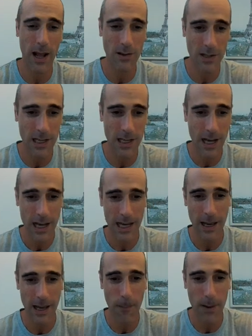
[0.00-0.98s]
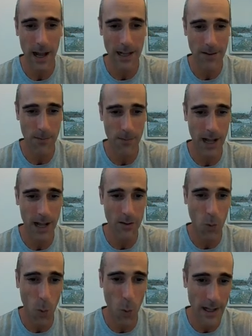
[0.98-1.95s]
you see here, plan,
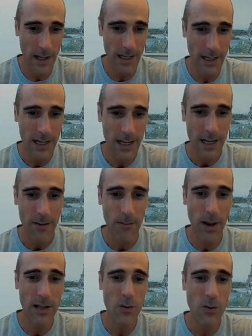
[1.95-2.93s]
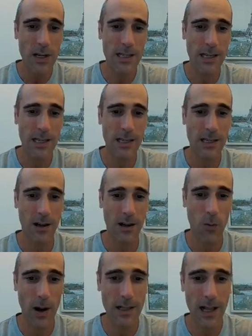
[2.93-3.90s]
plan 1. Bandwidth is
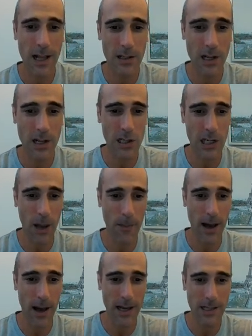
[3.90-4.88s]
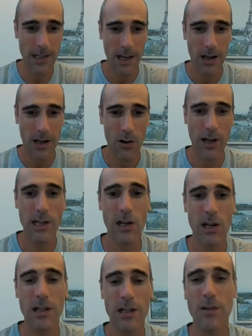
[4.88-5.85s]
1000 gigabytes.
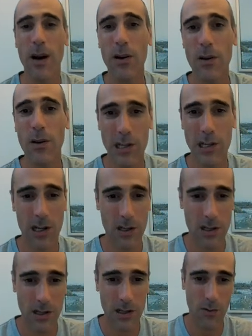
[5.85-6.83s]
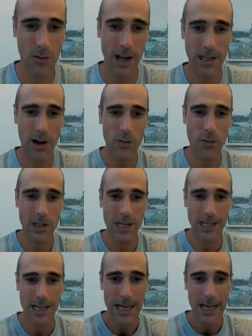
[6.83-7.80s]
Location is my location right now, which
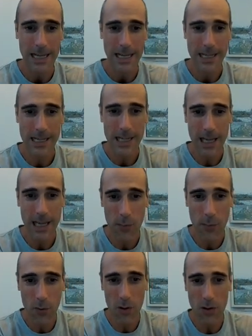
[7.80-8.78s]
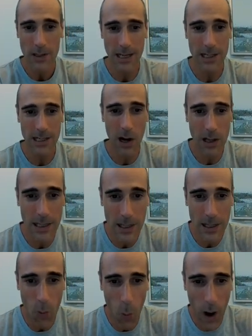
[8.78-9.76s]
is Singapore. There is
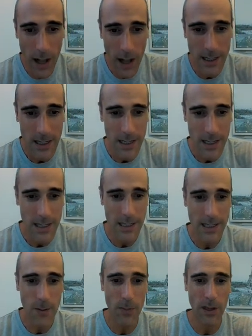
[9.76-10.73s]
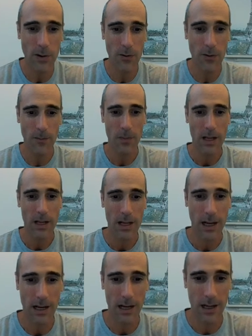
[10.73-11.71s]
only one CPU.
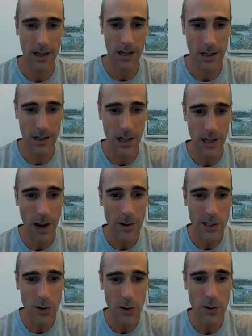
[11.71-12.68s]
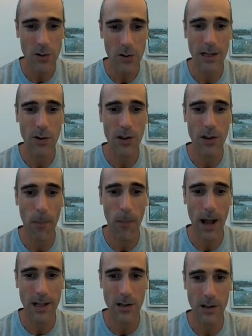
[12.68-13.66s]
Uh, I will show you the other
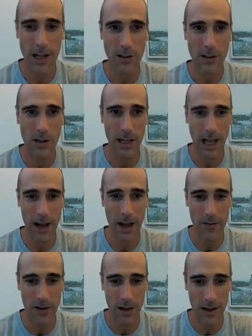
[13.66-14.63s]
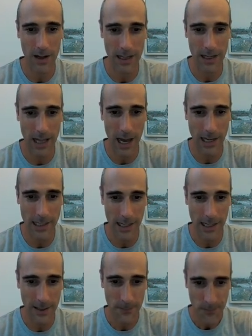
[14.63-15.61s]
plan so that you can have uh, an
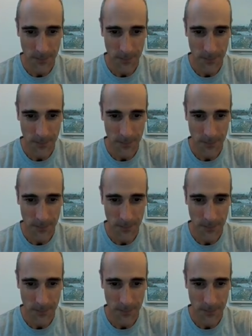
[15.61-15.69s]
idea